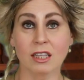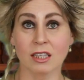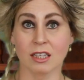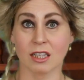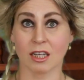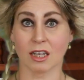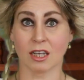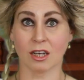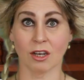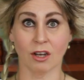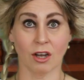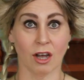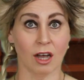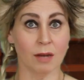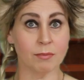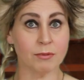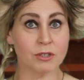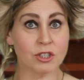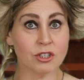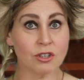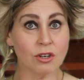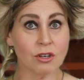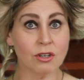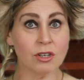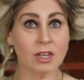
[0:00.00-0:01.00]
The
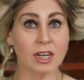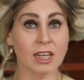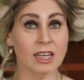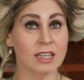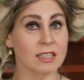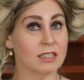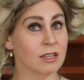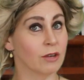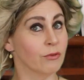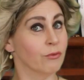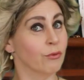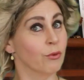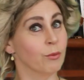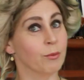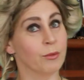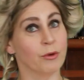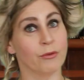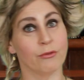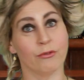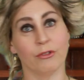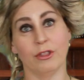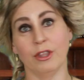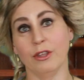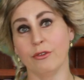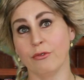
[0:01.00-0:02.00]
corruption is a form
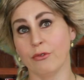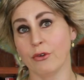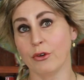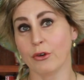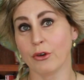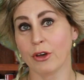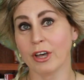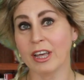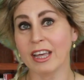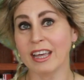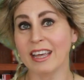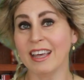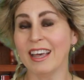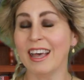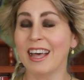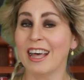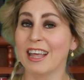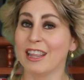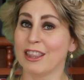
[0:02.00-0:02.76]
of thievery.